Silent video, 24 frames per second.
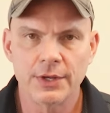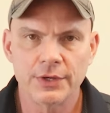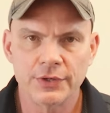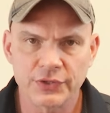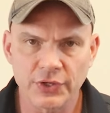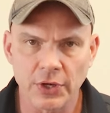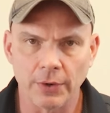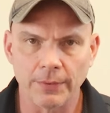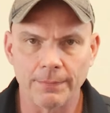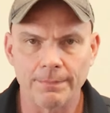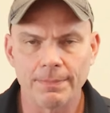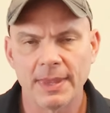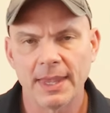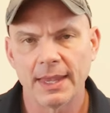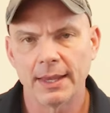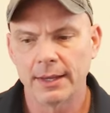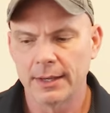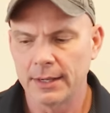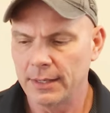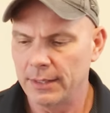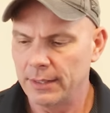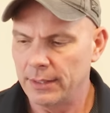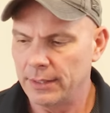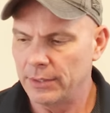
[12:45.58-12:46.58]
So
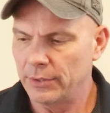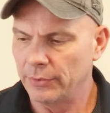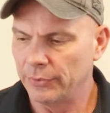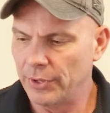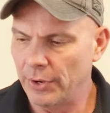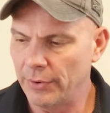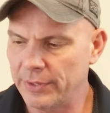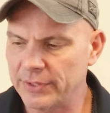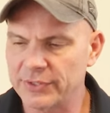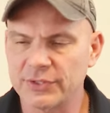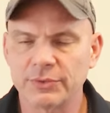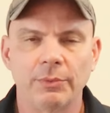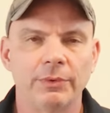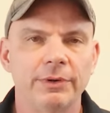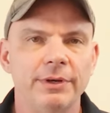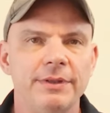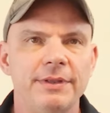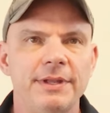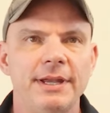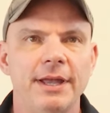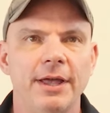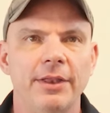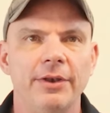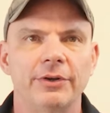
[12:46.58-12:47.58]
you'll notice one
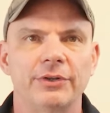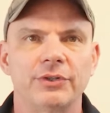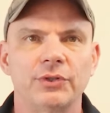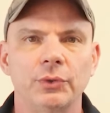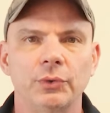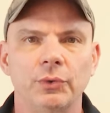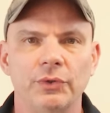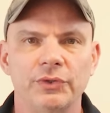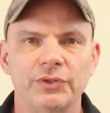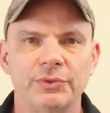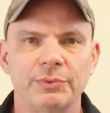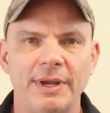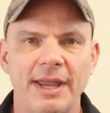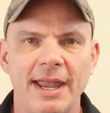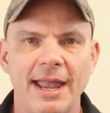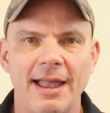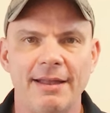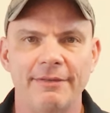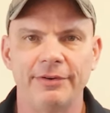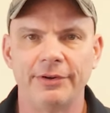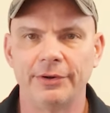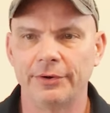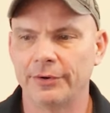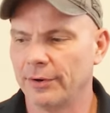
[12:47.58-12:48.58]
of the other tools we
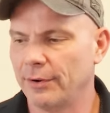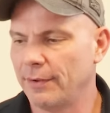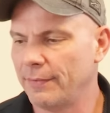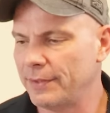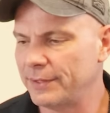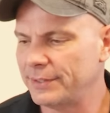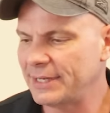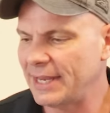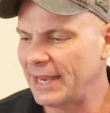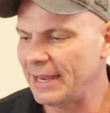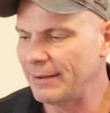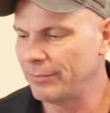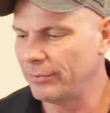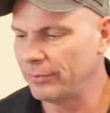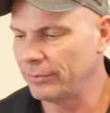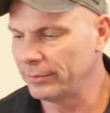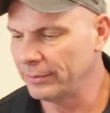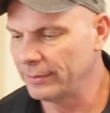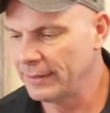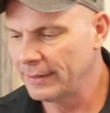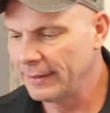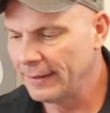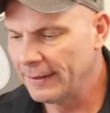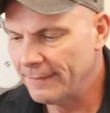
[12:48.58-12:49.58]
have here on the
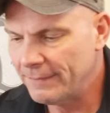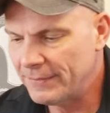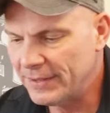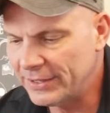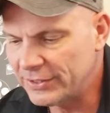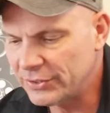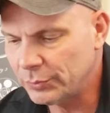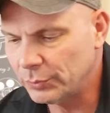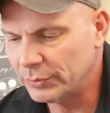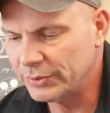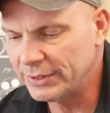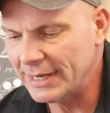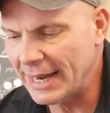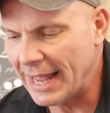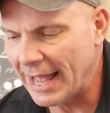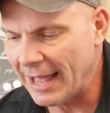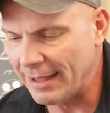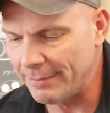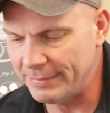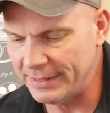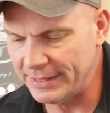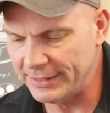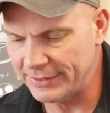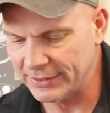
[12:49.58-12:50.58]
table this would
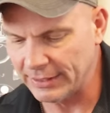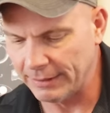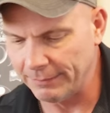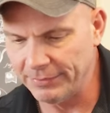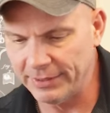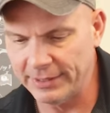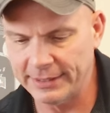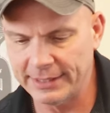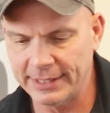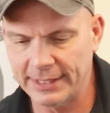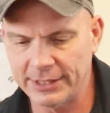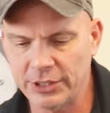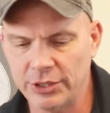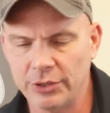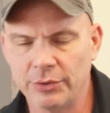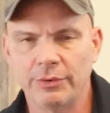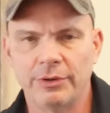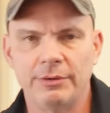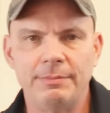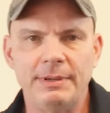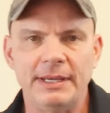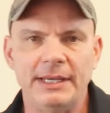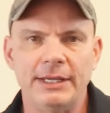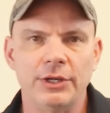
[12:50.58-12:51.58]
not be something that you
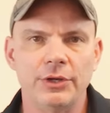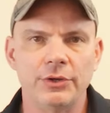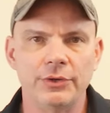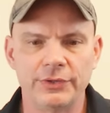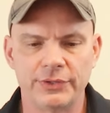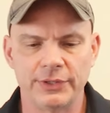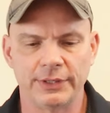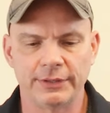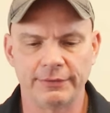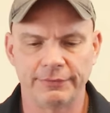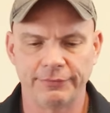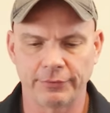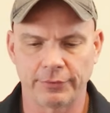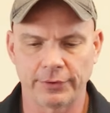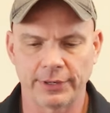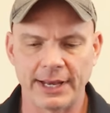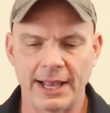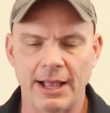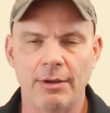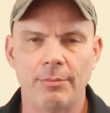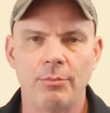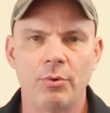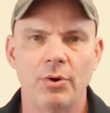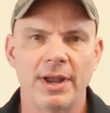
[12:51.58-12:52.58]
would be using for
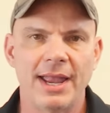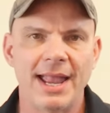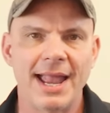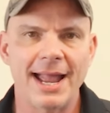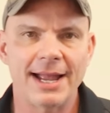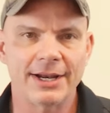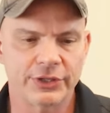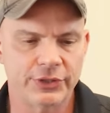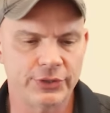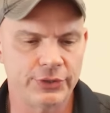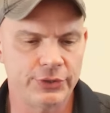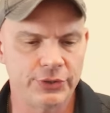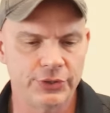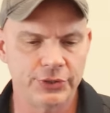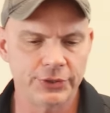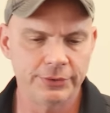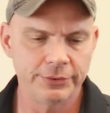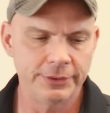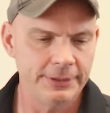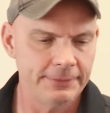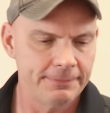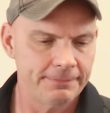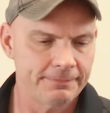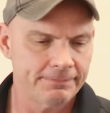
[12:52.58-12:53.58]
cowboy action
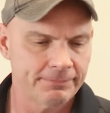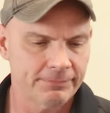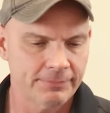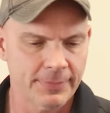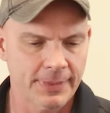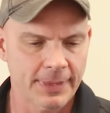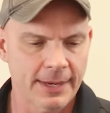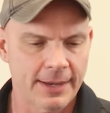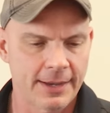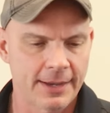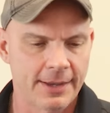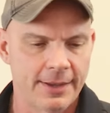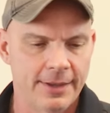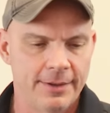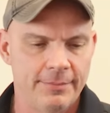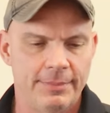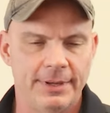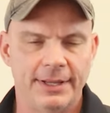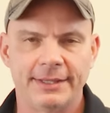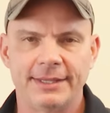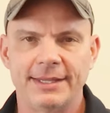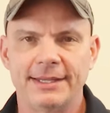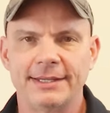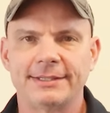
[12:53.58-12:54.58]
shooting,
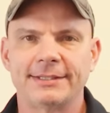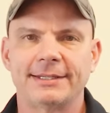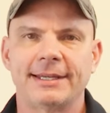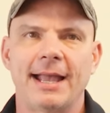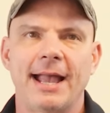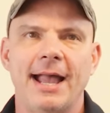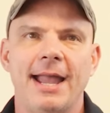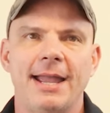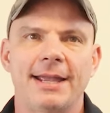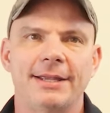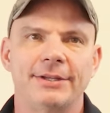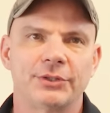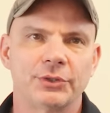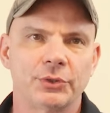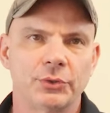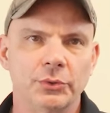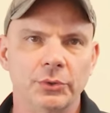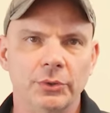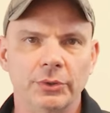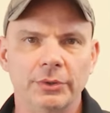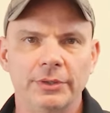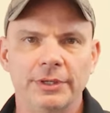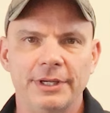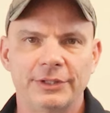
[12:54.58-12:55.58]
but this guy is
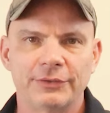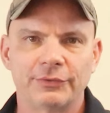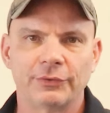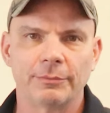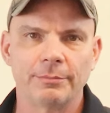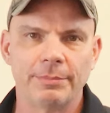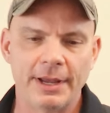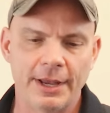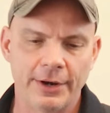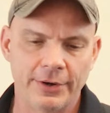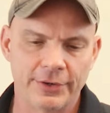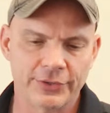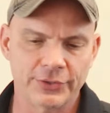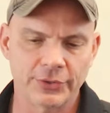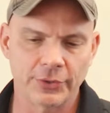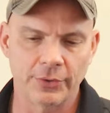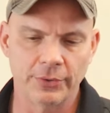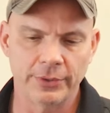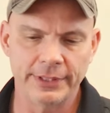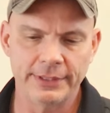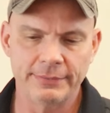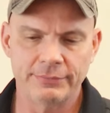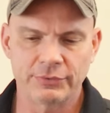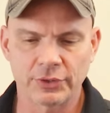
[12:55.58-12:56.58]
cool. It's from
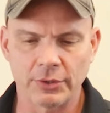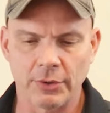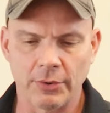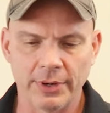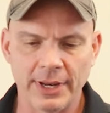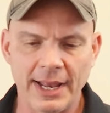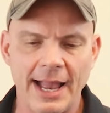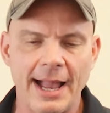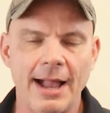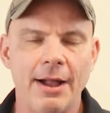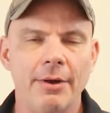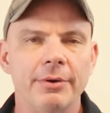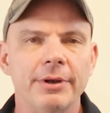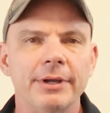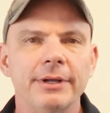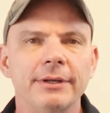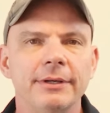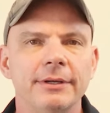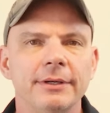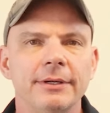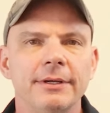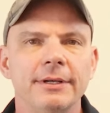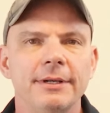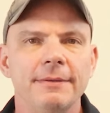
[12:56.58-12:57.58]
Pedersoli. It's called a
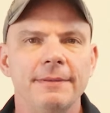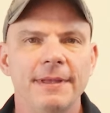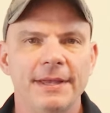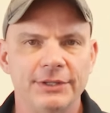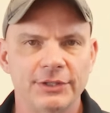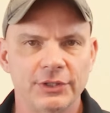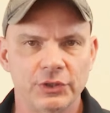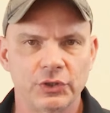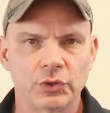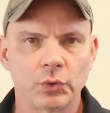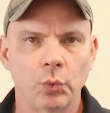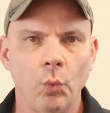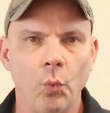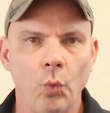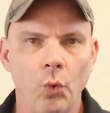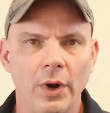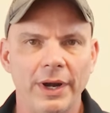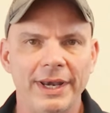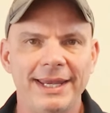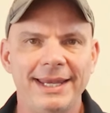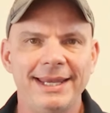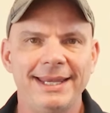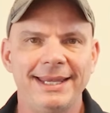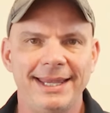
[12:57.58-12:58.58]
Howdah. It's a
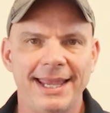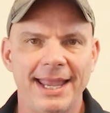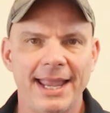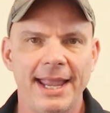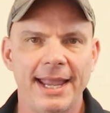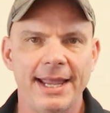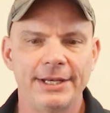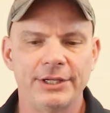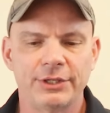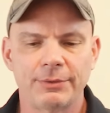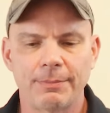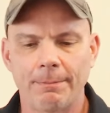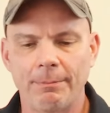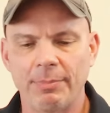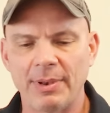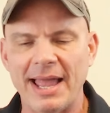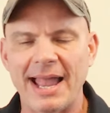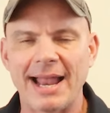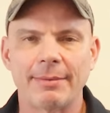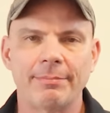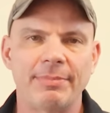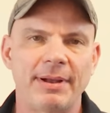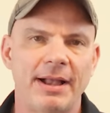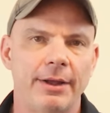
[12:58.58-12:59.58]
20 gauge
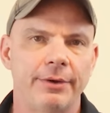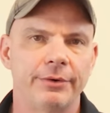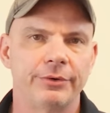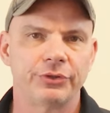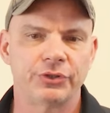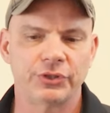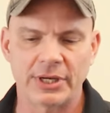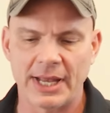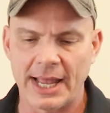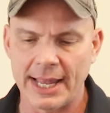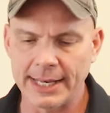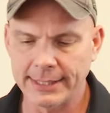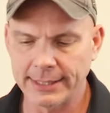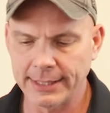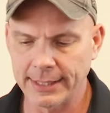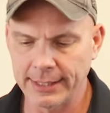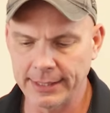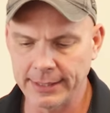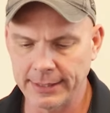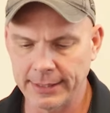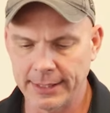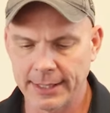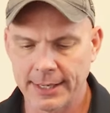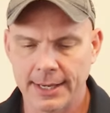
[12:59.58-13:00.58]
black powder
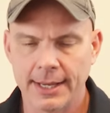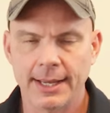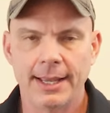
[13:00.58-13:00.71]
shotgun